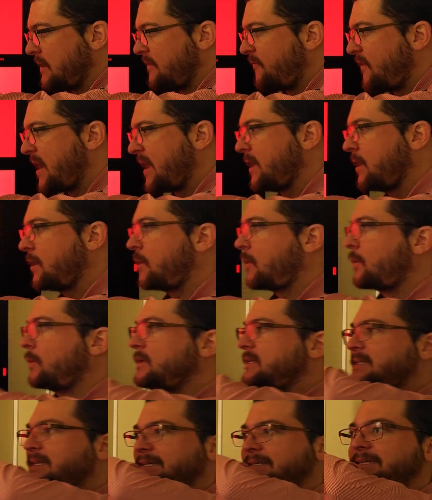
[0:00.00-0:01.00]
If I
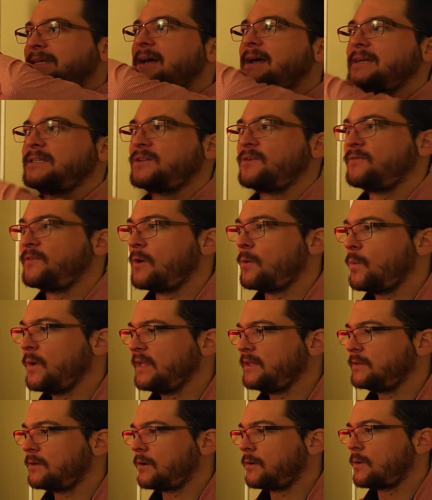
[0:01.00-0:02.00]
increase the size of the
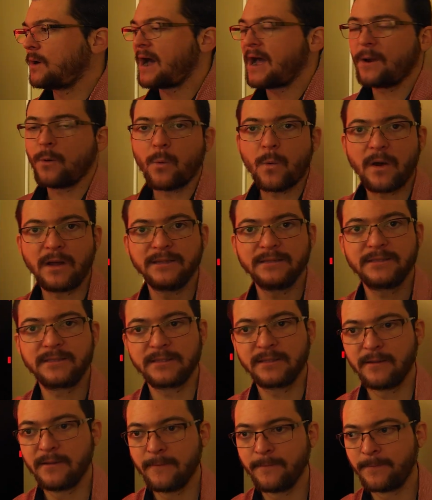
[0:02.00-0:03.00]
window, I want
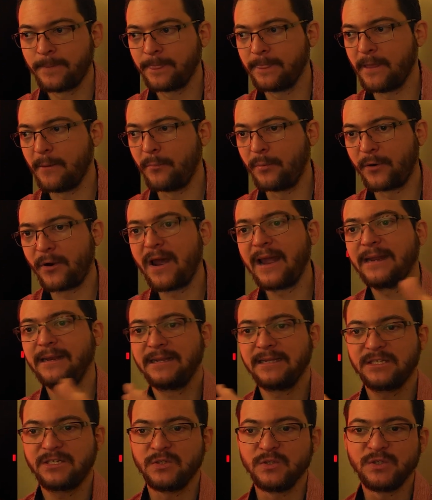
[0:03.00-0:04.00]
the
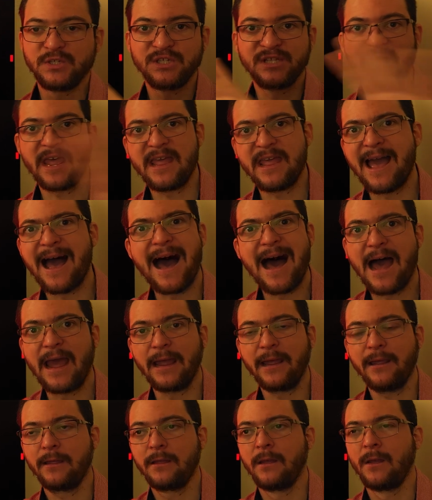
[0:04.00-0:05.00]
brightness to stay high.
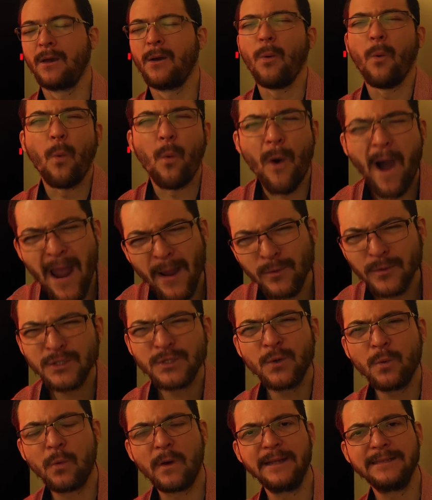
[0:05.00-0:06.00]
Why would
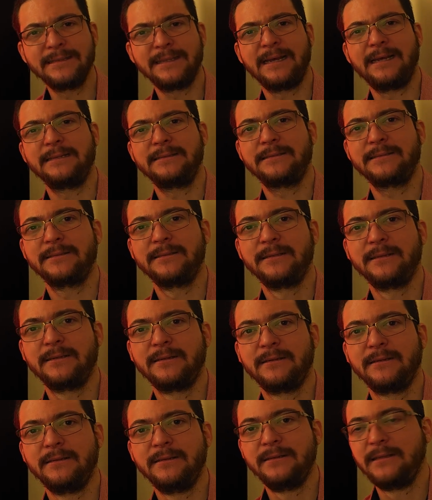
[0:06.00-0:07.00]
you want that?
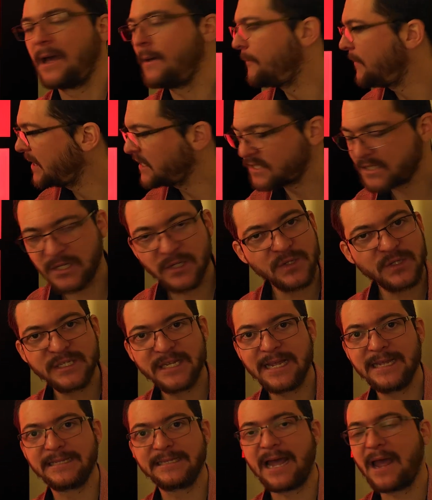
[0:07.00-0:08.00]
That makes no
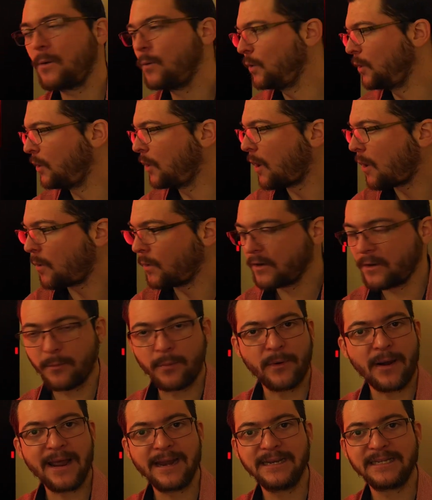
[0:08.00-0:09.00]
sense. I would lower the
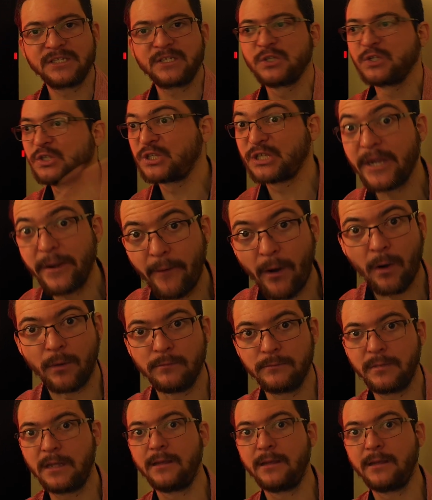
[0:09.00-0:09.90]
brightness to zero.